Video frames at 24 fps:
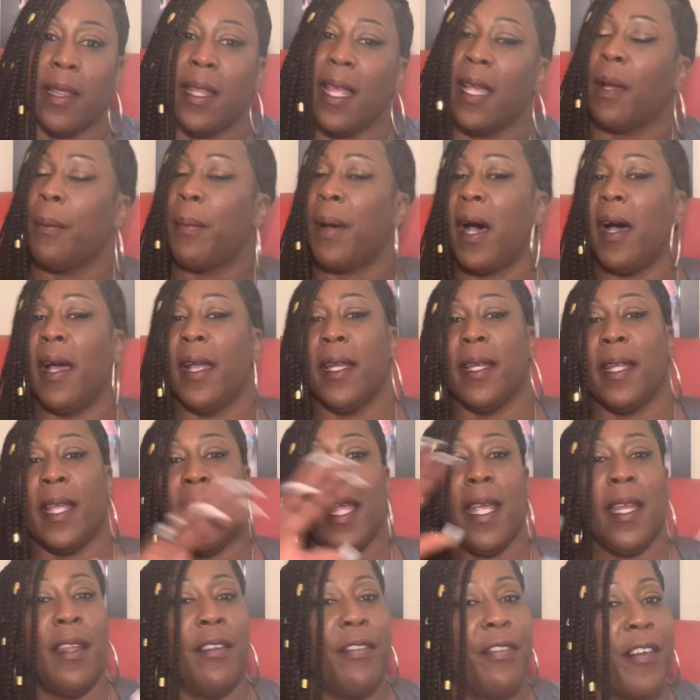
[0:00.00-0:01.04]
Think about it, in
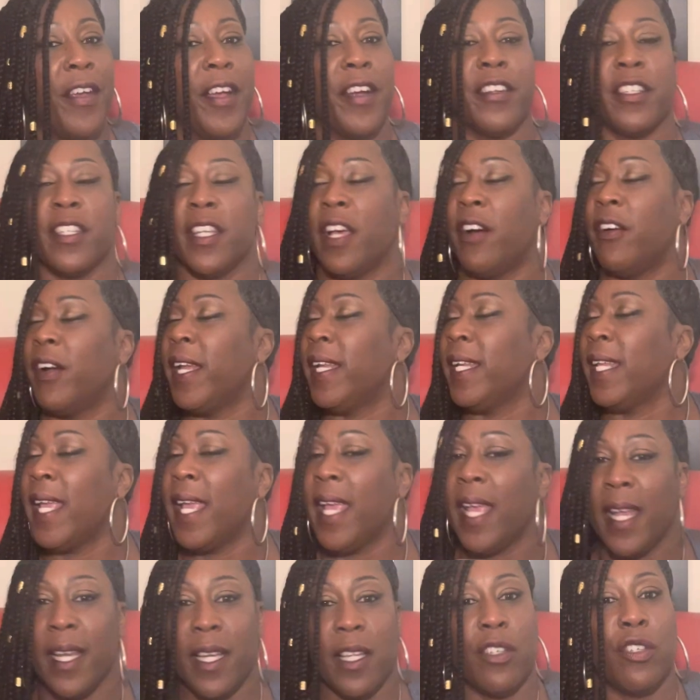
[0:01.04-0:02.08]
any fairy tale, in
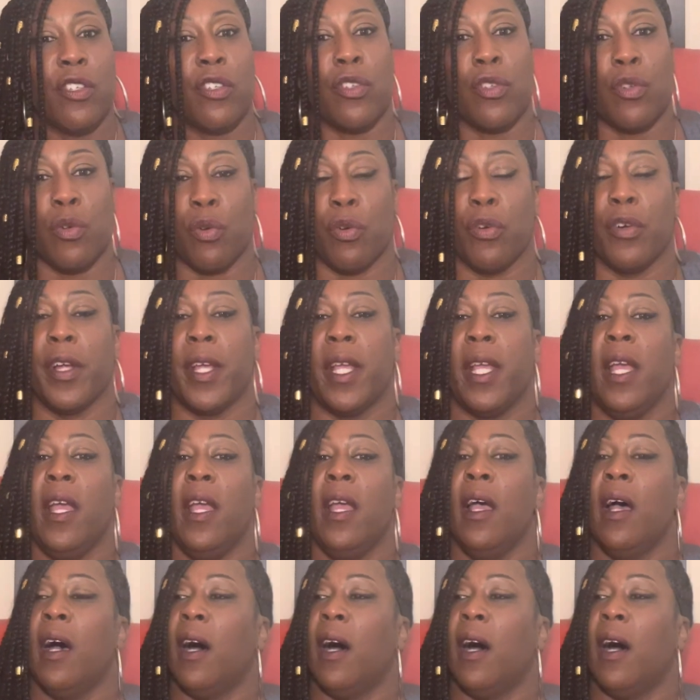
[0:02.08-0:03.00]
any story,